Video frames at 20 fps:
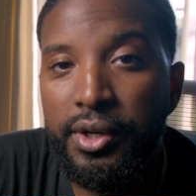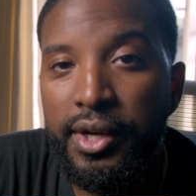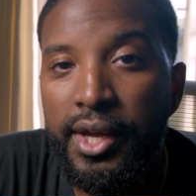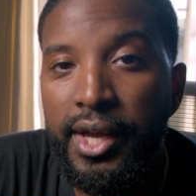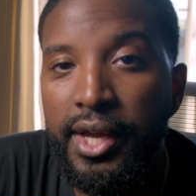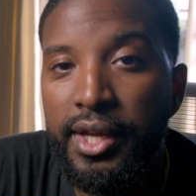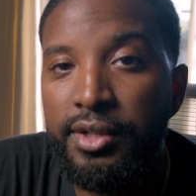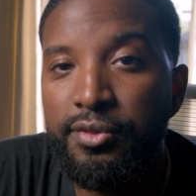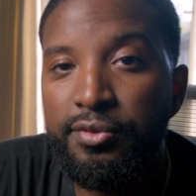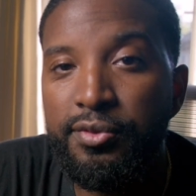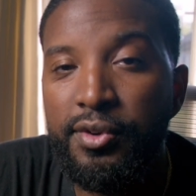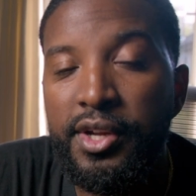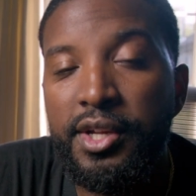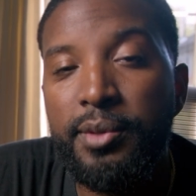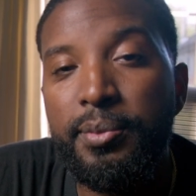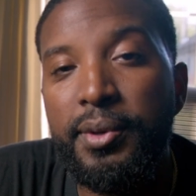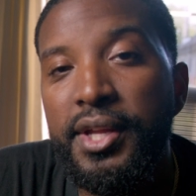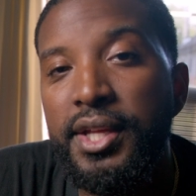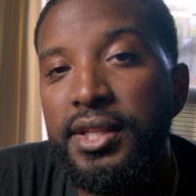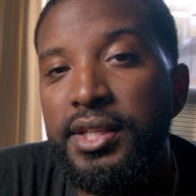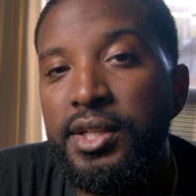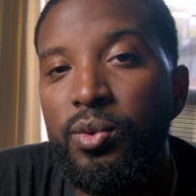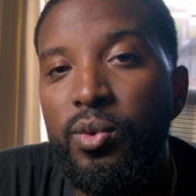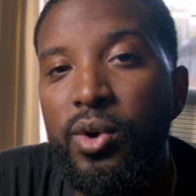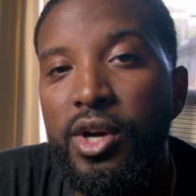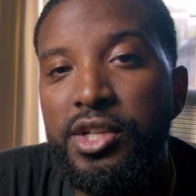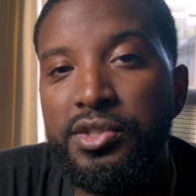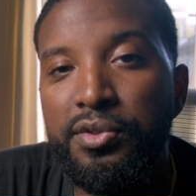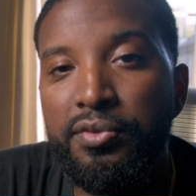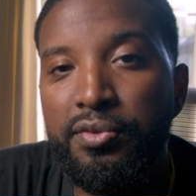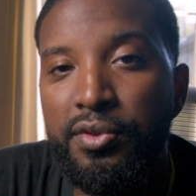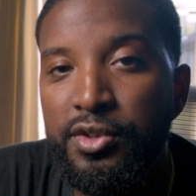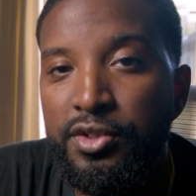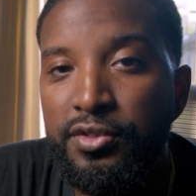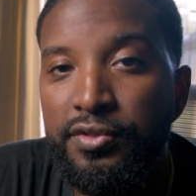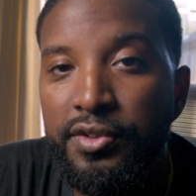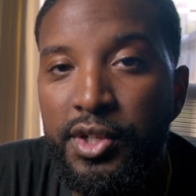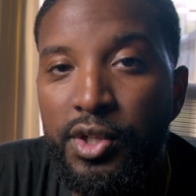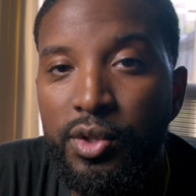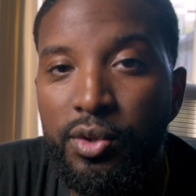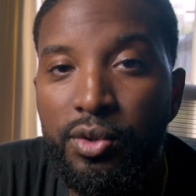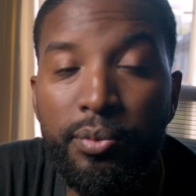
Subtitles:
and for anybody that didn't watch the first video,